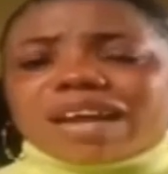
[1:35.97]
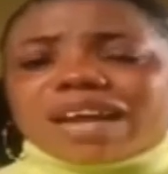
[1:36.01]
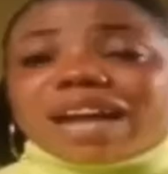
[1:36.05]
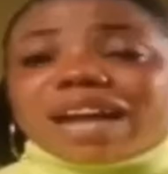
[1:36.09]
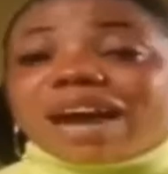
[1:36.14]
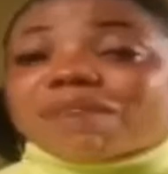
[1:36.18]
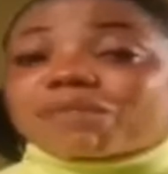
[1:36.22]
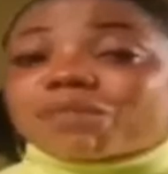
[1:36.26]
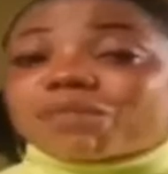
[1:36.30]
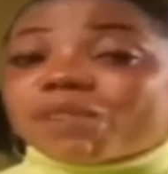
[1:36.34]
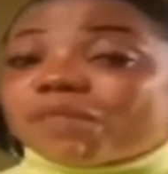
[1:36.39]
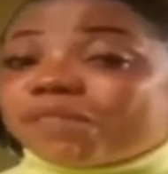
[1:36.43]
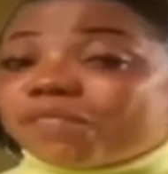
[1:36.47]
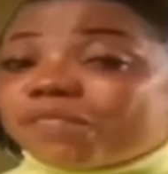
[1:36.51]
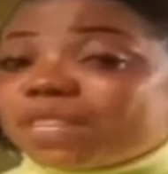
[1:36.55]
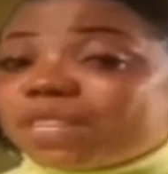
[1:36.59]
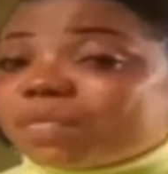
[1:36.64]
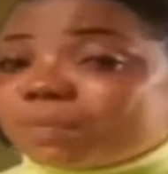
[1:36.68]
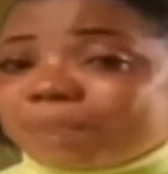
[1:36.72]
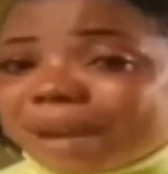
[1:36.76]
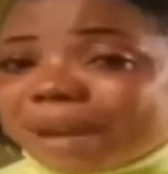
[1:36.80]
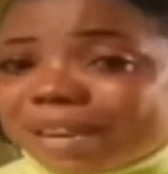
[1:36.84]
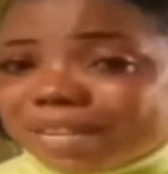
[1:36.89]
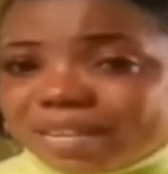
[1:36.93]
I've not
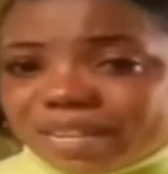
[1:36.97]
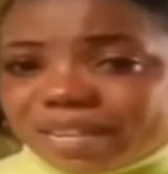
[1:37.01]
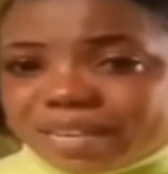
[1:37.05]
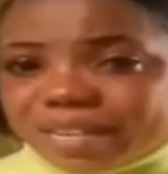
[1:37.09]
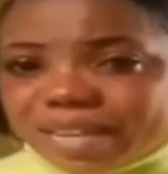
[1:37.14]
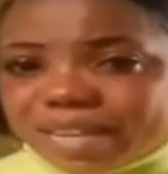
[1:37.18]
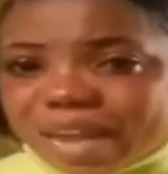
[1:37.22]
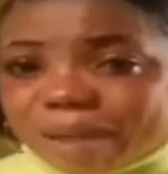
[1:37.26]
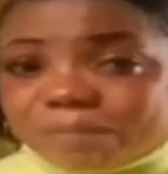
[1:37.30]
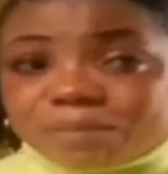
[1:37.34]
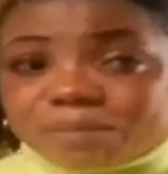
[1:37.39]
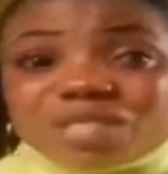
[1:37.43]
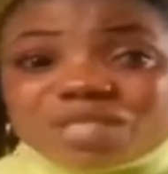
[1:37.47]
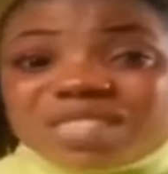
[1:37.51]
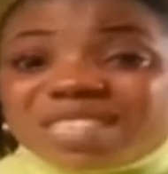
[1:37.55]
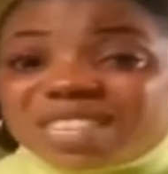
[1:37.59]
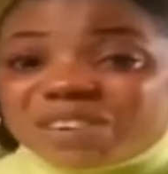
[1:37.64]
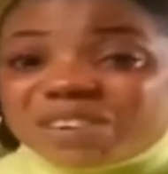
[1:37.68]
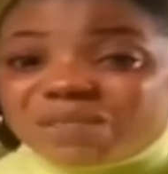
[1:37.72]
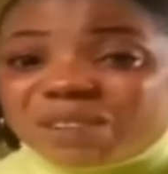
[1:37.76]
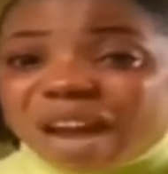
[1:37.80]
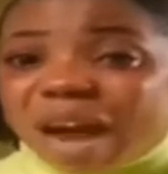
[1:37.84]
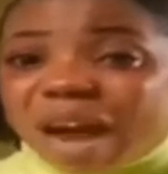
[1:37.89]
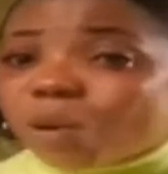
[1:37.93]
finished paying the debt
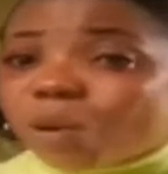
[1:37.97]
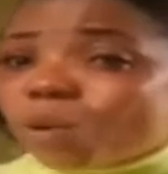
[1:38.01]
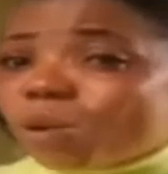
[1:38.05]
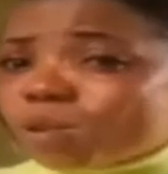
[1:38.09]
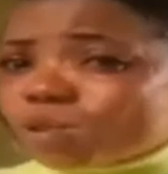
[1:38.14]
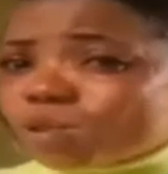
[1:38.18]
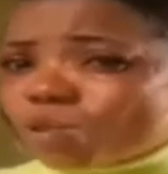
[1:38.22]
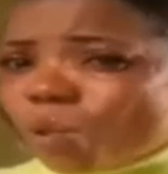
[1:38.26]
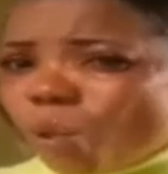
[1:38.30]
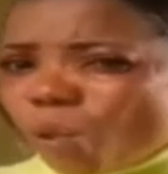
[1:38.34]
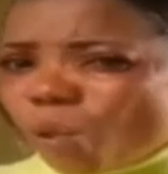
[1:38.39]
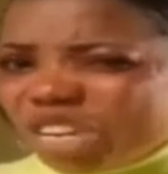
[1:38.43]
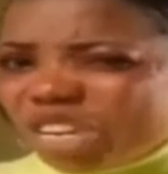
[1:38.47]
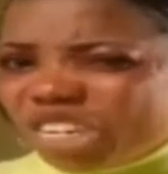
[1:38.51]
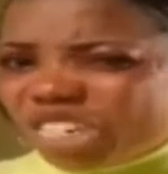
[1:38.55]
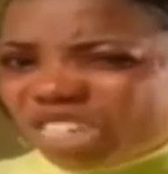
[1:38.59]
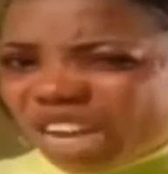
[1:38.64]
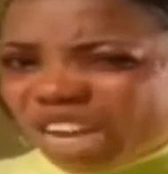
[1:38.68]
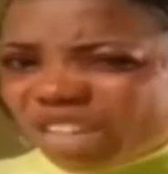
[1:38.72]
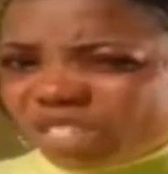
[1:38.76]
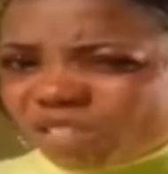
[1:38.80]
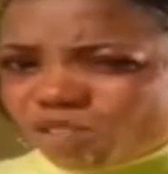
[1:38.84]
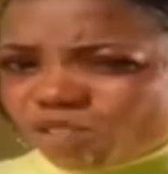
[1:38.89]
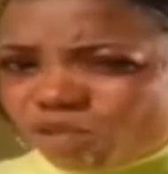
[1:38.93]
till now. Go to Holy
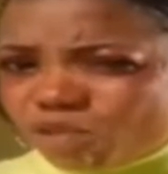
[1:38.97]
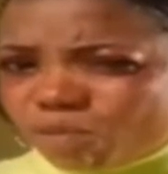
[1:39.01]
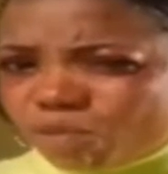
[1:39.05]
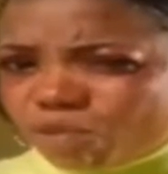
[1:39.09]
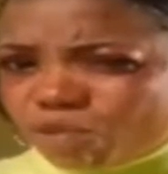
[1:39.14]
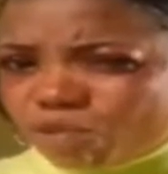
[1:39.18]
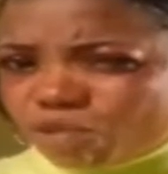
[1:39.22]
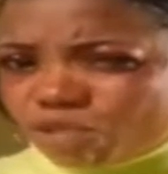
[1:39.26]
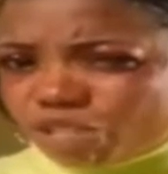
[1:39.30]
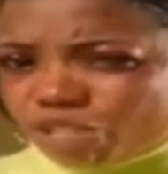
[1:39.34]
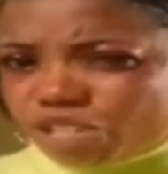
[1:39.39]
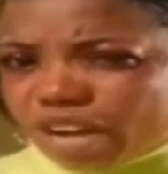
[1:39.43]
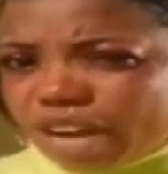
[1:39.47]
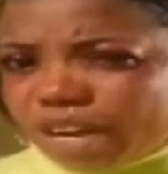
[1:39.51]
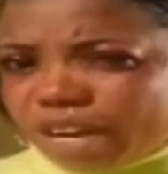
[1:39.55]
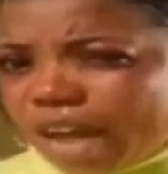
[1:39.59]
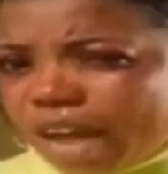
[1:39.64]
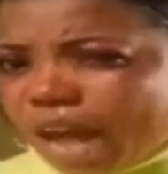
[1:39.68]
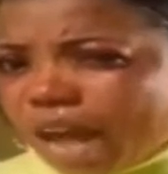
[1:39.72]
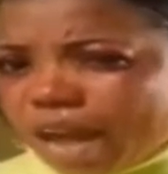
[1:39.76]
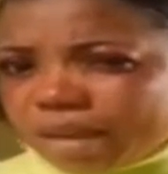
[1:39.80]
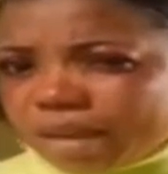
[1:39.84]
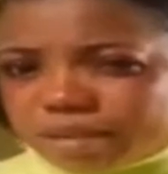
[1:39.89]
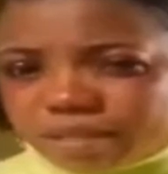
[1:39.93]
Child School Remo Christian and
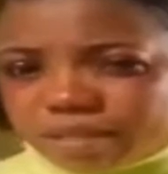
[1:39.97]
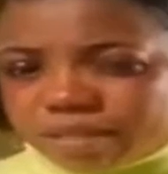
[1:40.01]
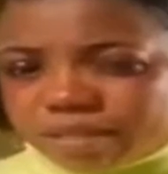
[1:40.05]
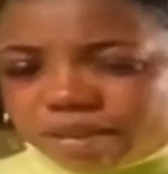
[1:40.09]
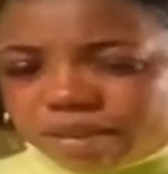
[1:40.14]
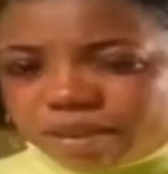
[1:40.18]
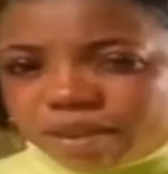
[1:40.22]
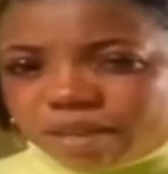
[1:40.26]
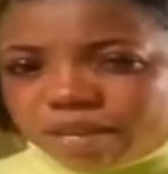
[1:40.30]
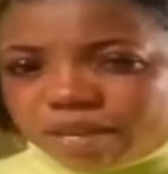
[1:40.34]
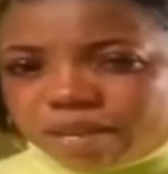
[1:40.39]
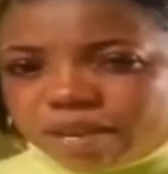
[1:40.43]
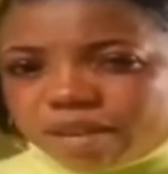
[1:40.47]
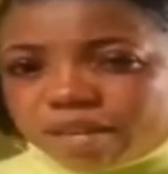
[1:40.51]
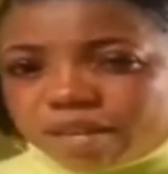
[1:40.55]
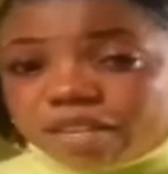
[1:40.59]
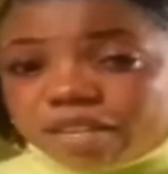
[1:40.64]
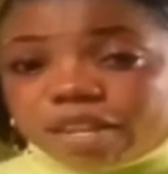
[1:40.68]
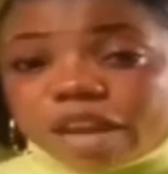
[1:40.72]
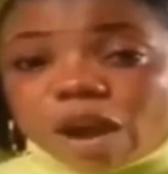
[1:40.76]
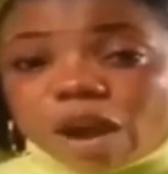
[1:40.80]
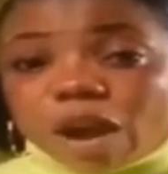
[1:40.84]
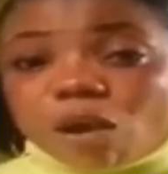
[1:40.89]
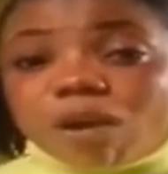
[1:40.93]
ask.
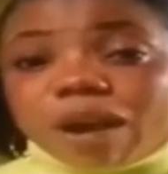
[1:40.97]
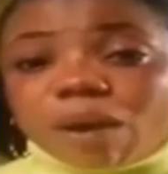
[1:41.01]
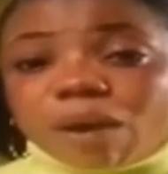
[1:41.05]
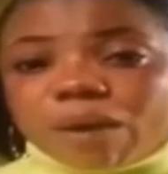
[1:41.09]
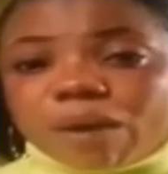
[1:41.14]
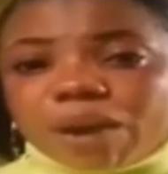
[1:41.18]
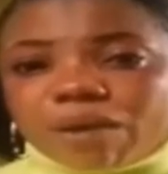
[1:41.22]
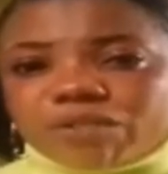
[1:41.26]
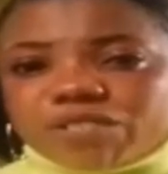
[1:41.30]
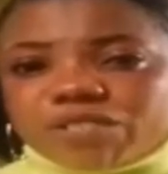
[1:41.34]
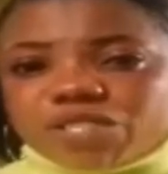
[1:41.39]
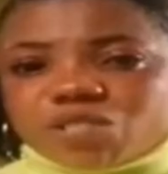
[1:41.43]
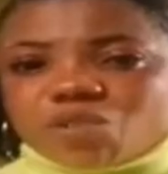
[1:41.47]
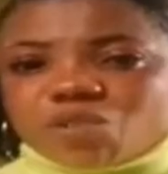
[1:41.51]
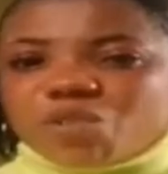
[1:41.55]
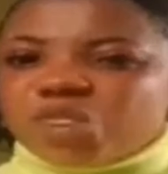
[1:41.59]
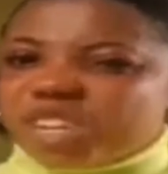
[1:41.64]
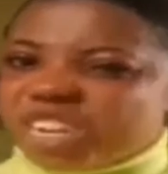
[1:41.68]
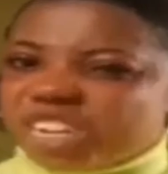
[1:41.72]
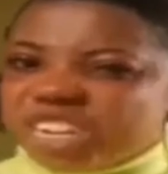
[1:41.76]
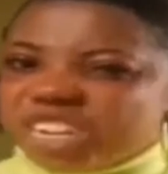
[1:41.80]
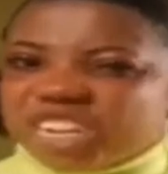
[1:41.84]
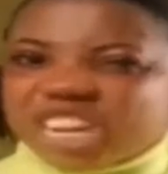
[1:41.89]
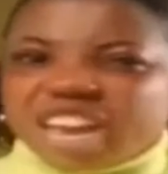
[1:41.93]
They are all aware of the story.
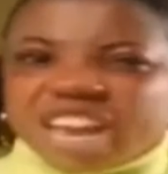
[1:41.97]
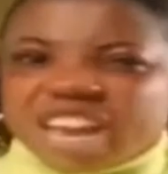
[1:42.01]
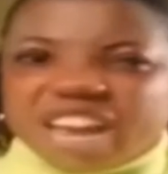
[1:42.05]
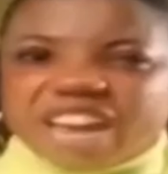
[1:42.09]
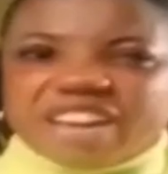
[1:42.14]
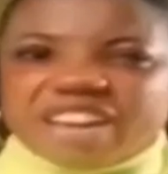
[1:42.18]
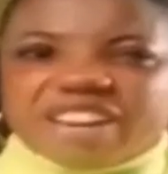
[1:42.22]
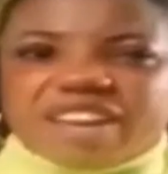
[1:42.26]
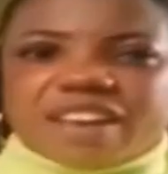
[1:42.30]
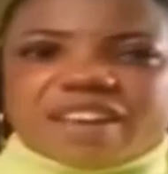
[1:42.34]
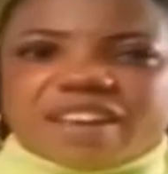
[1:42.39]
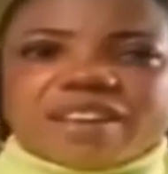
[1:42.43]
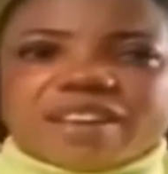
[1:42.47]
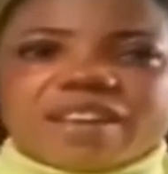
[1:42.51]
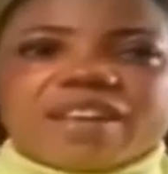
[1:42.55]
It didn't end there.